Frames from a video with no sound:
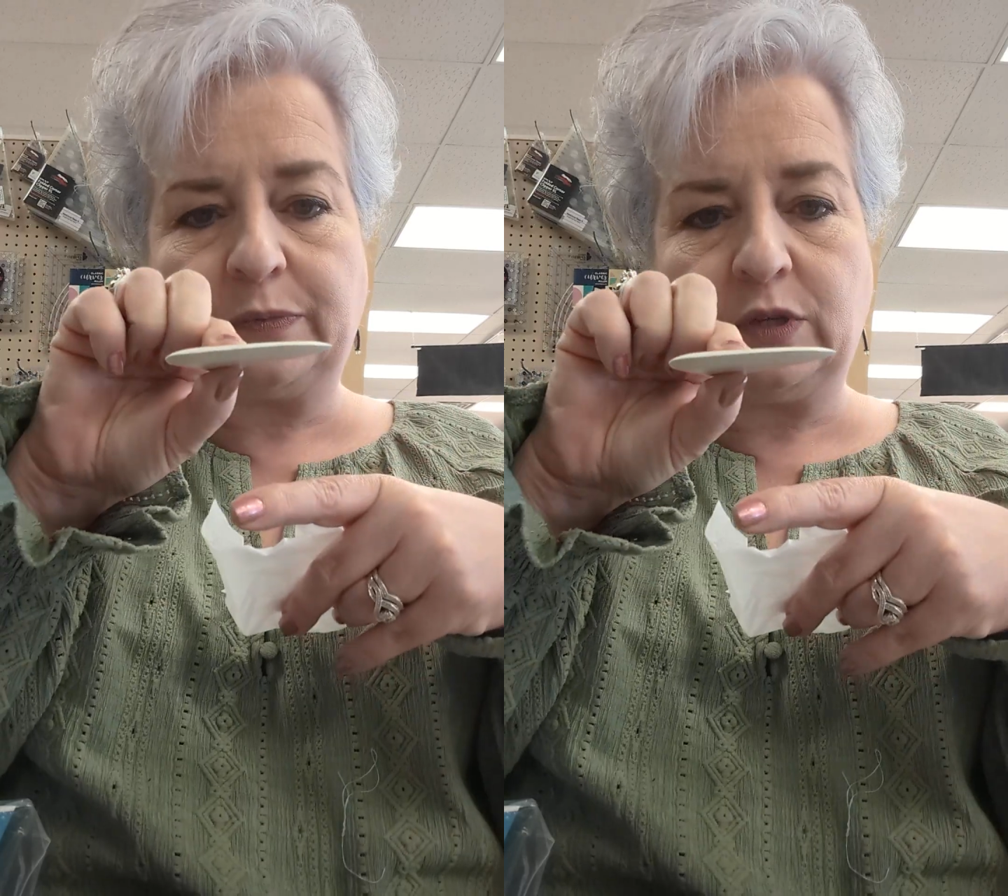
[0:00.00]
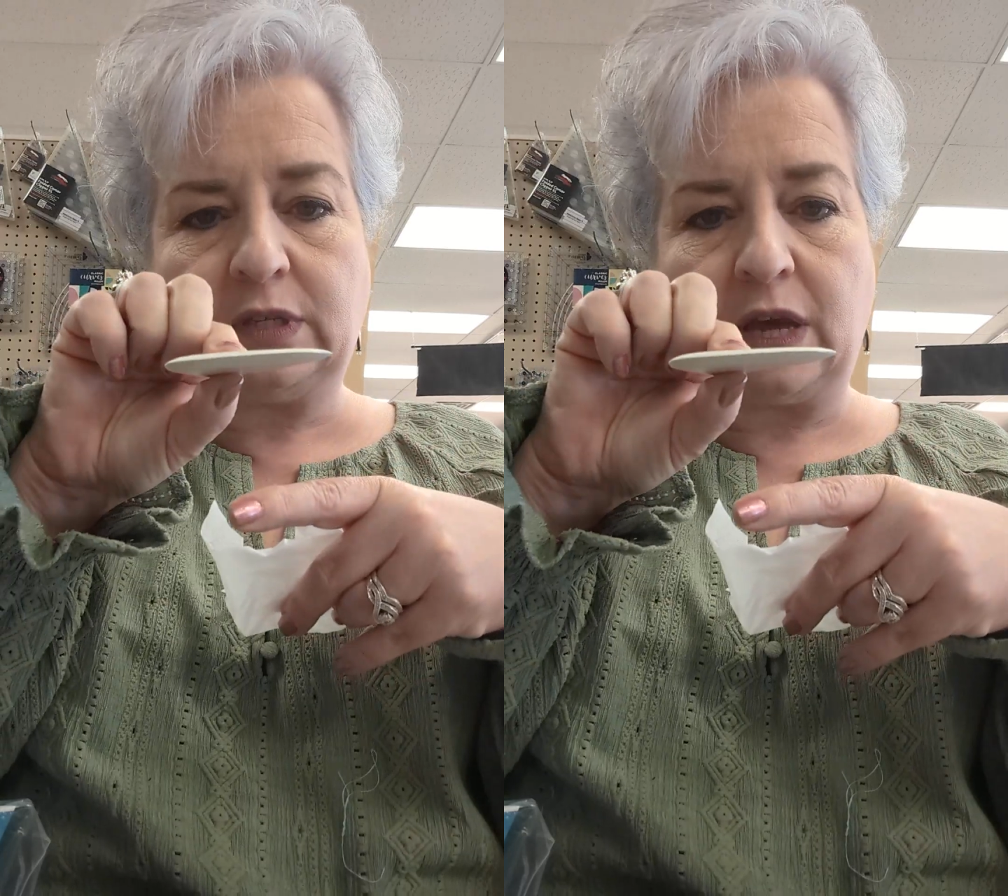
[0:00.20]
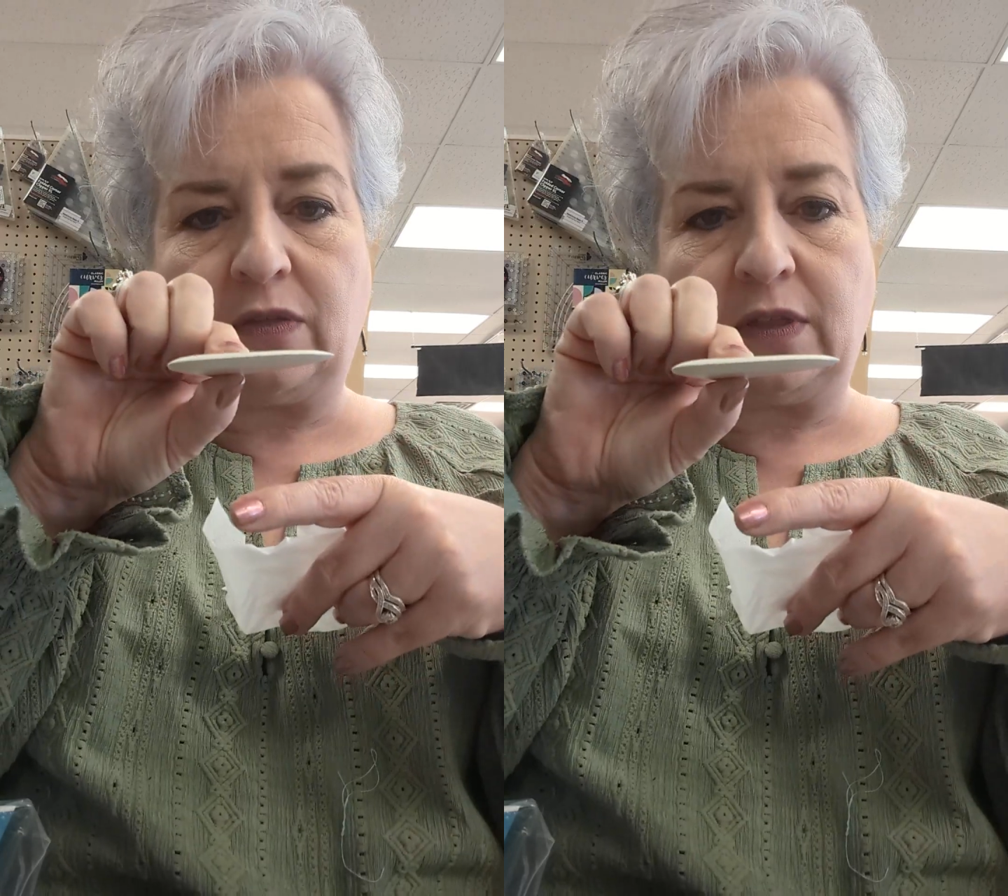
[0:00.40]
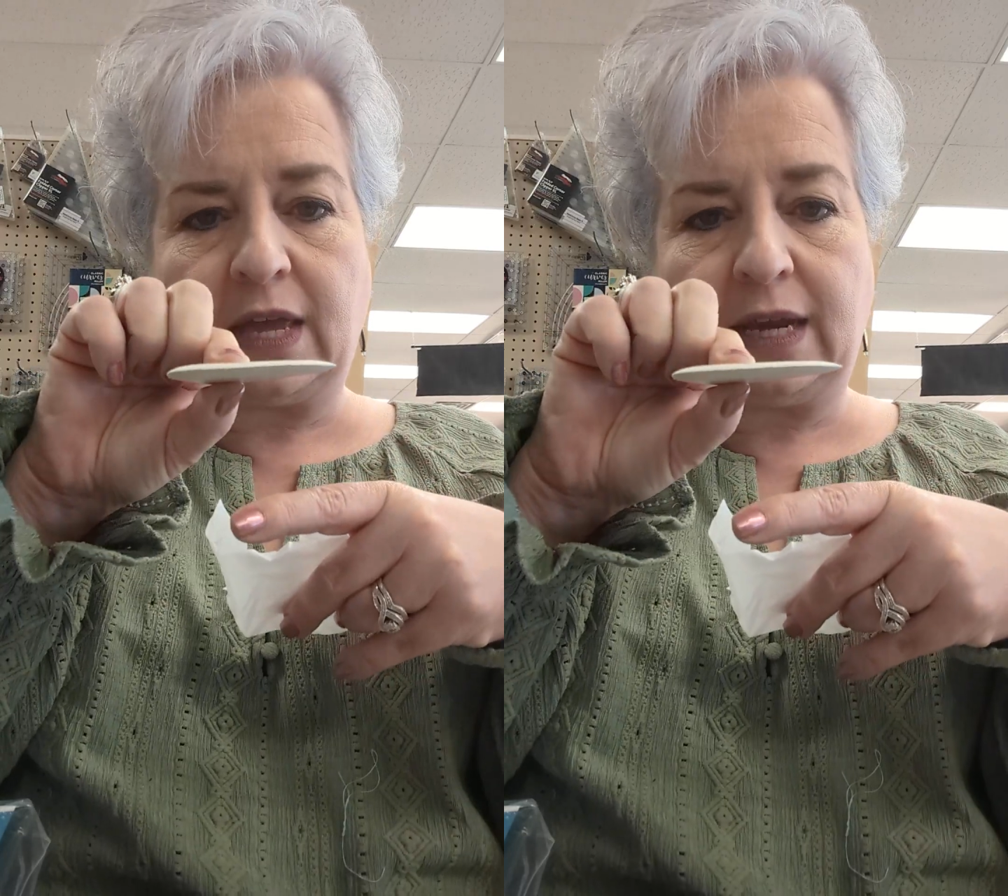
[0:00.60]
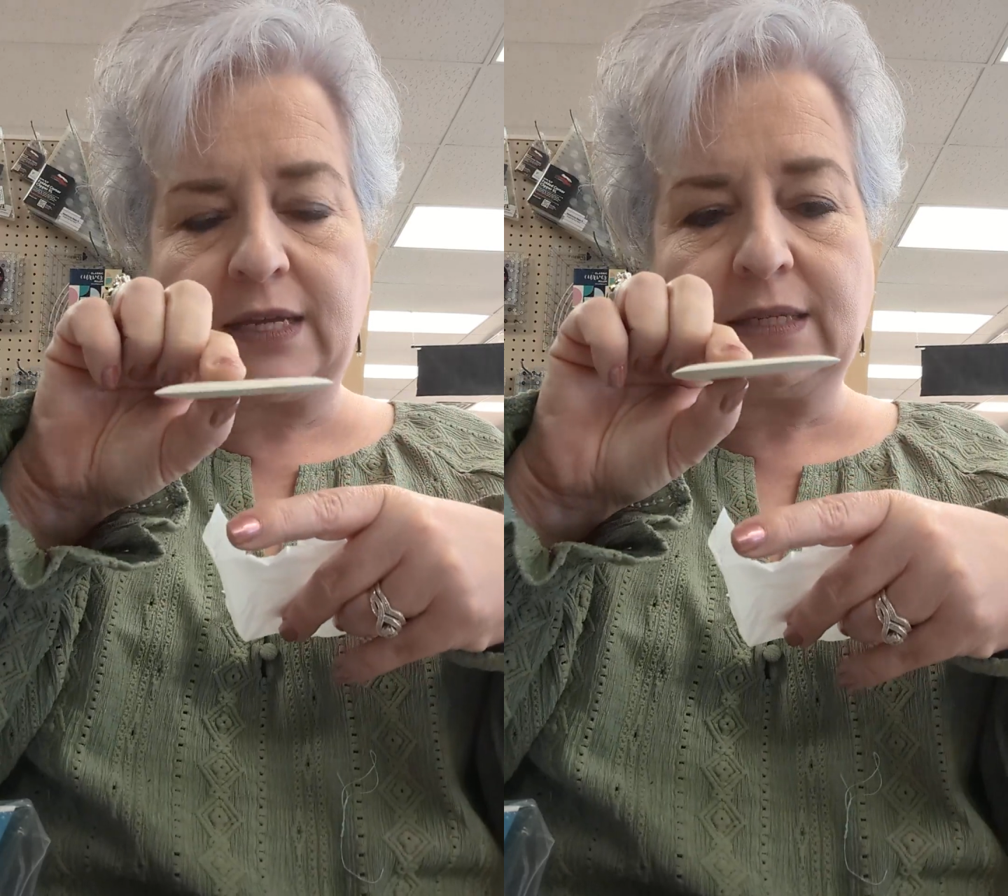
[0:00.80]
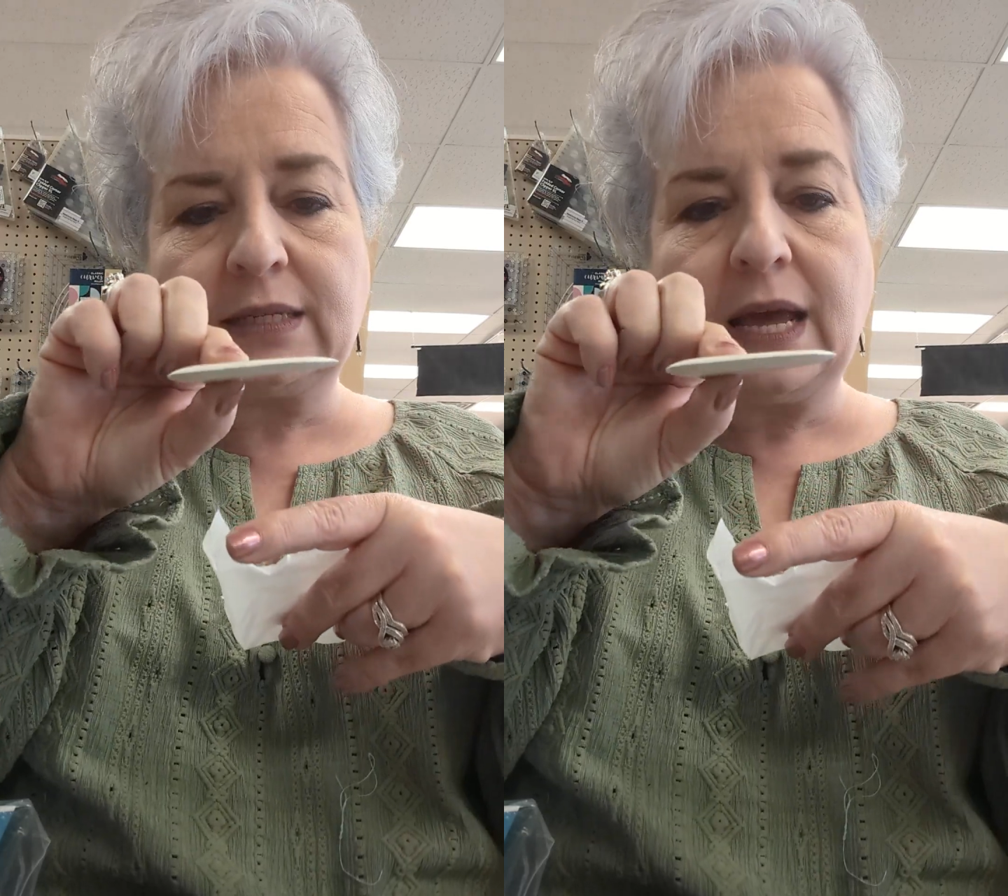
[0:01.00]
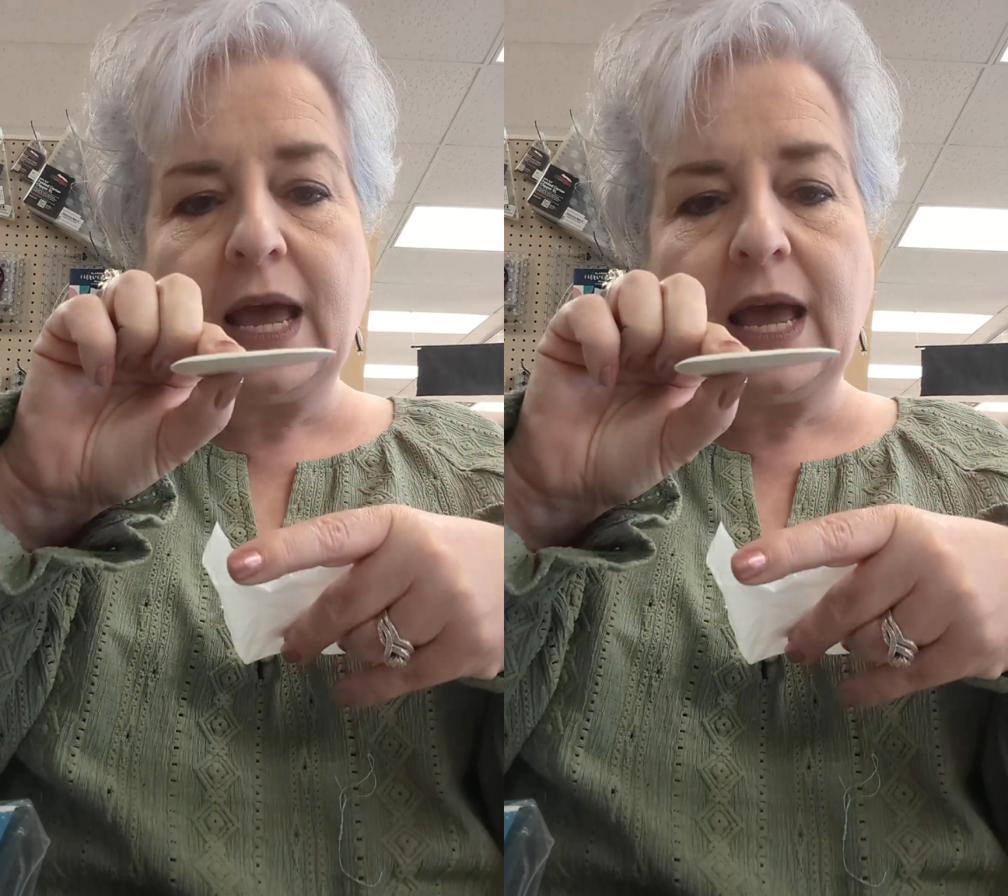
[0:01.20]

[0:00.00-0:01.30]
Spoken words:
You can see how thin that is.